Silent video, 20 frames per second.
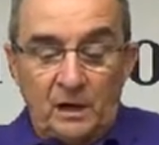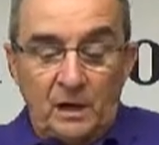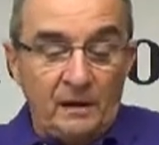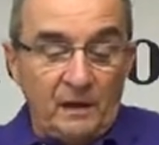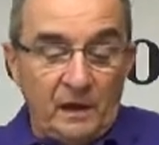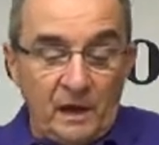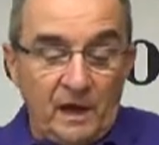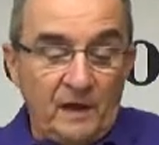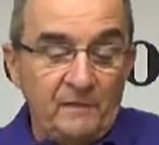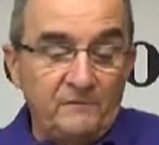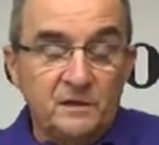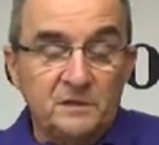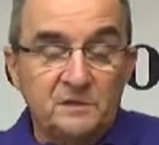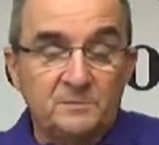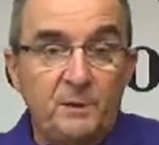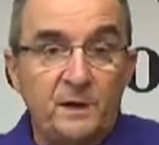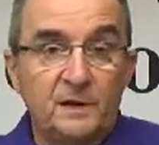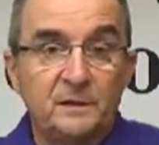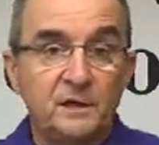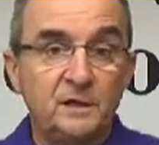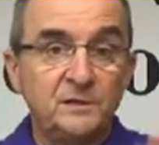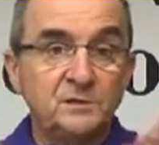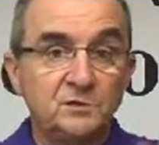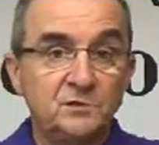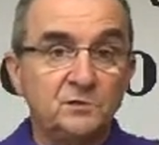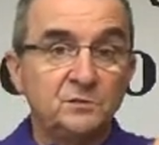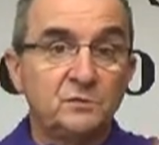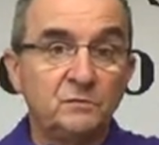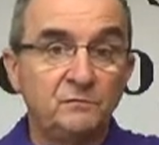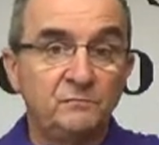I, I have
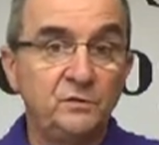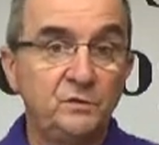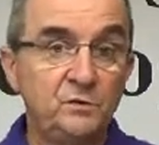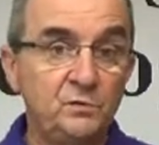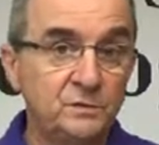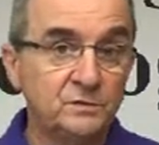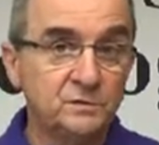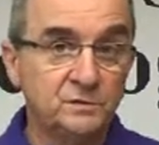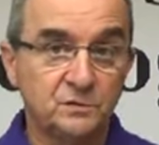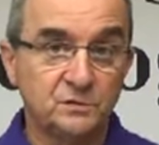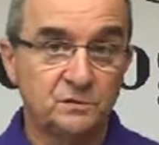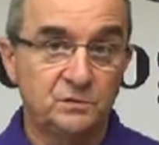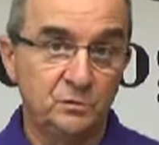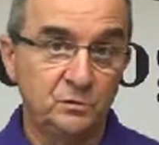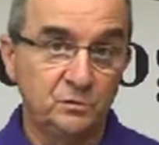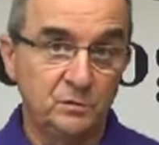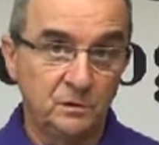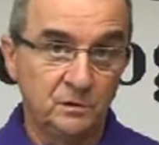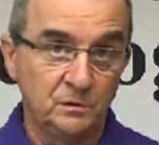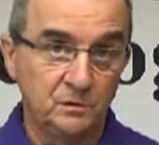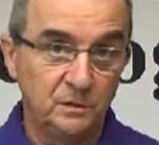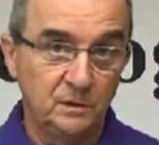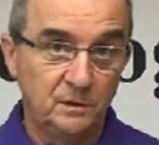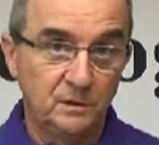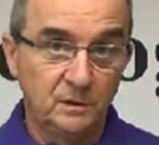expectations of you as a student.